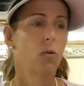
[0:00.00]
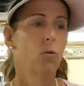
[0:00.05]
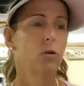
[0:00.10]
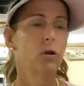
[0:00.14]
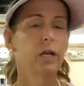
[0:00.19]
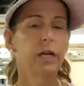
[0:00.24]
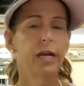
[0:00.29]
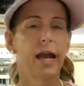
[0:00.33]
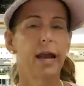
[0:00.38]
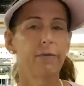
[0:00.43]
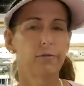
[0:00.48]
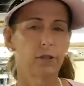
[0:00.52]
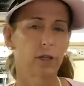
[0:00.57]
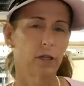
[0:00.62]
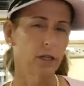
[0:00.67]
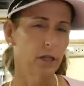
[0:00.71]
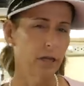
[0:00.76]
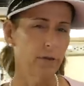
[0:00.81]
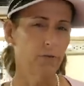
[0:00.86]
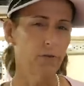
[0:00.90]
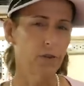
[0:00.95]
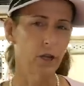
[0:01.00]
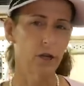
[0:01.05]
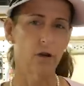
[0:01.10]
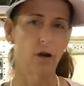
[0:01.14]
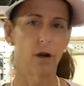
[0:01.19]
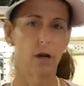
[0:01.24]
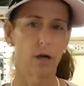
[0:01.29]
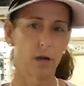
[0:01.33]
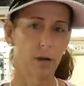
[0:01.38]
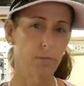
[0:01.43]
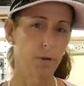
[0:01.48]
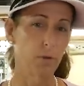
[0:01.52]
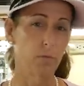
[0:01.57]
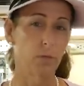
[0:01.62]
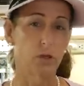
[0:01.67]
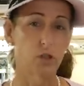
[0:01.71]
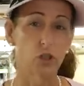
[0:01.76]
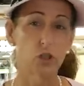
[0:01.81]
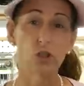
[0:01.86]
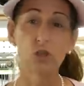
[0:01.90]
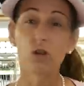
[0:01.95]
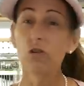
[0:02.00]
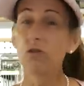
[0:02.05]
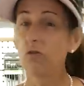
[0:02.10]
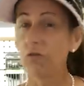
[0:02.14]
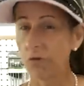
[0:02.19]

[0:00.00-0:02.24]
we're going to have to lift the car up almost two